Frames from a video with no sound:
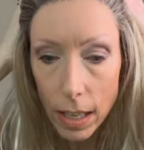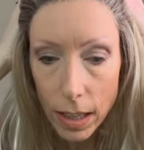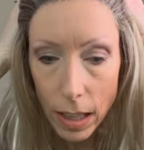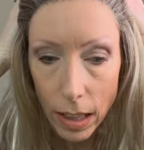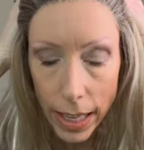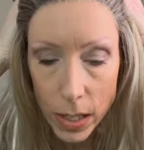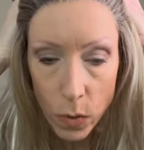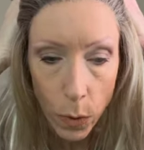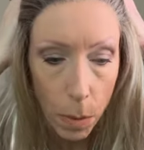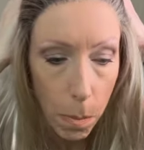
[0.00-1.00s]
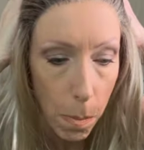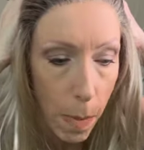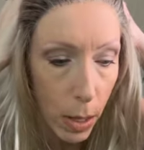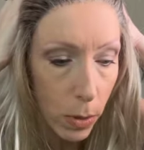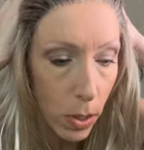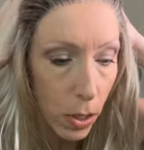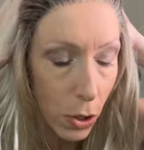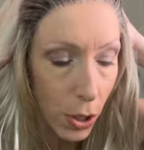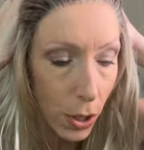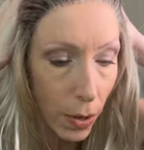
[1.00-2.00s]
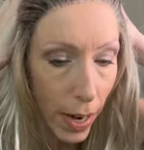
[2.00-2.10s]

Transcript: the lace front melts into your